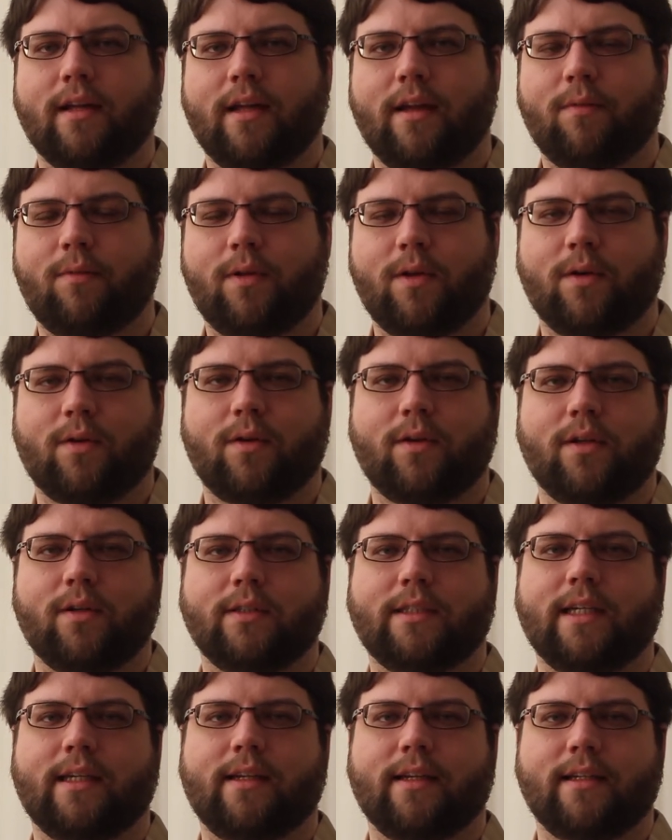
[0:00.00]
If you're
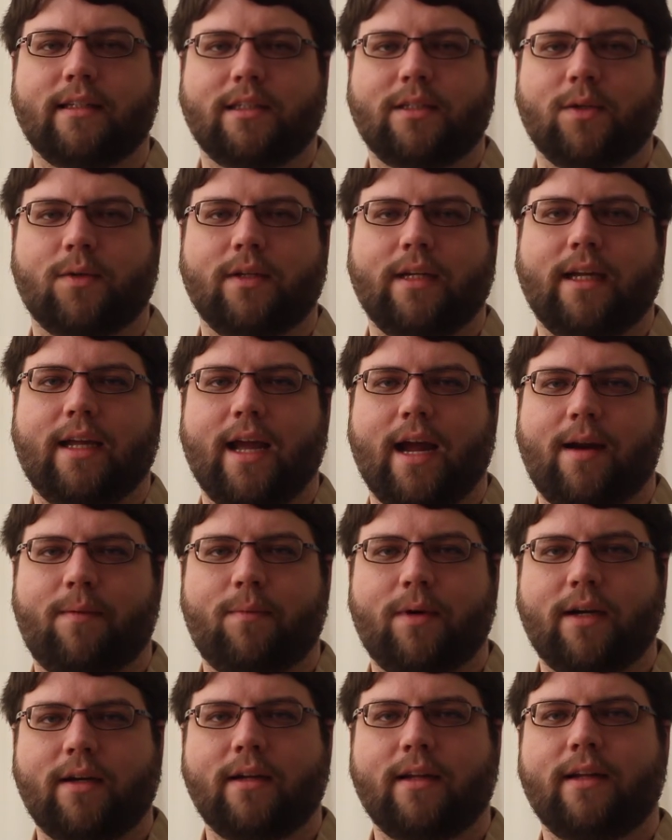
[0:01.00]
using a Sony
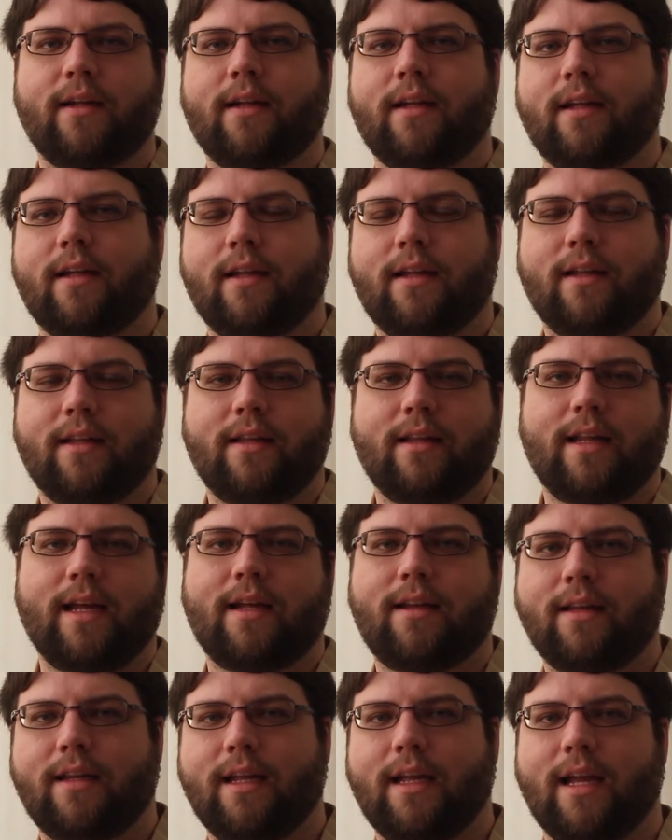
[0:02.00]
camera,
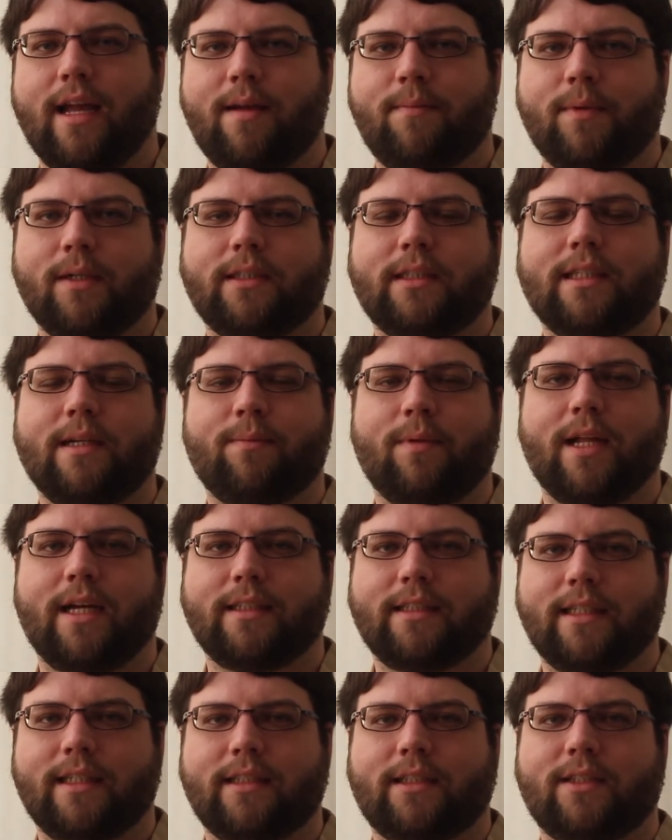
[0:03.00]
then the image
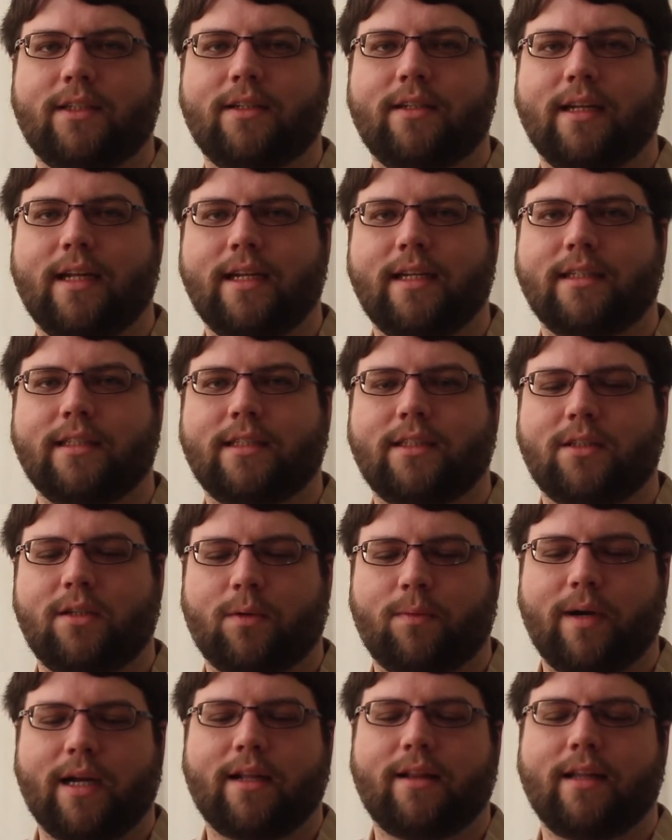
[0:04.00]
stabilization is
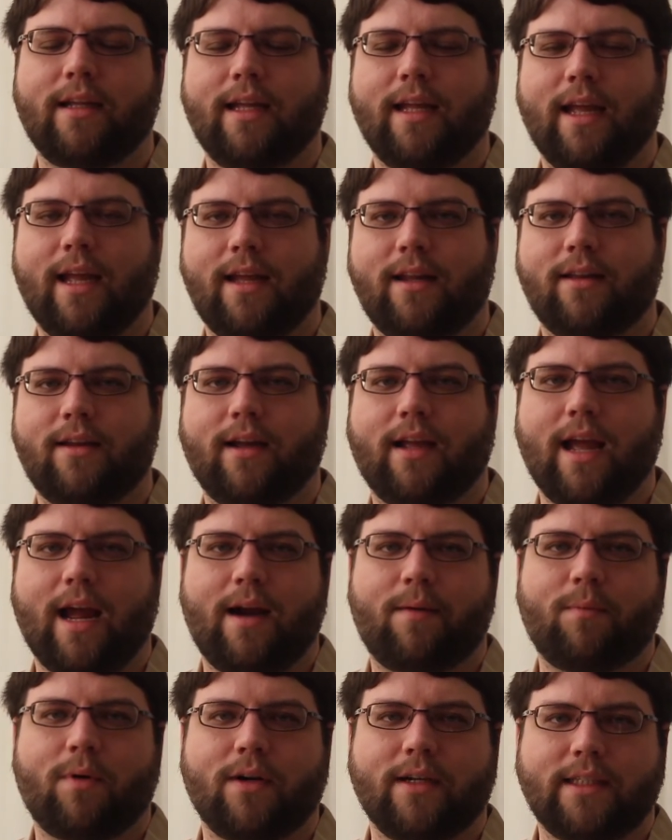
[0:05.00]
directly in the
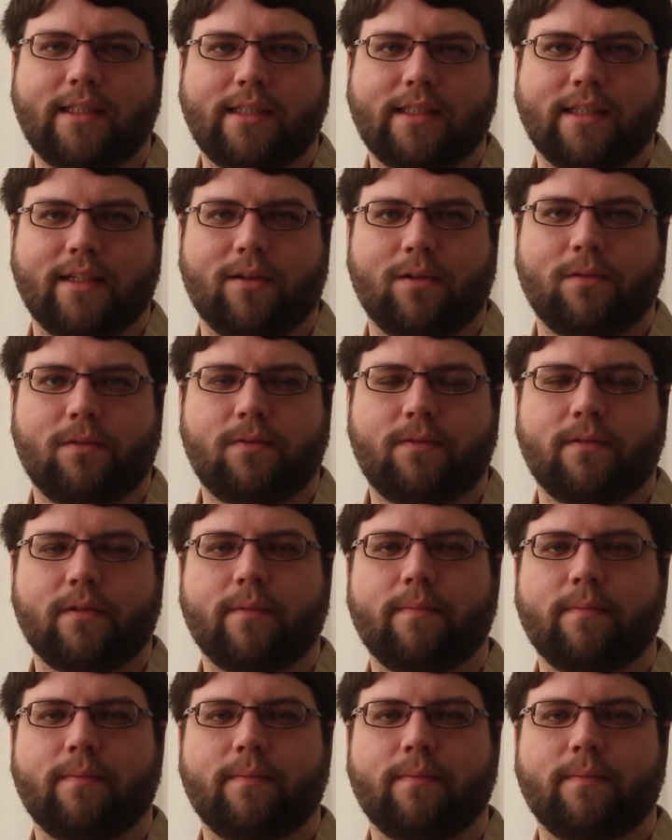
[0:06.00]
camera itself.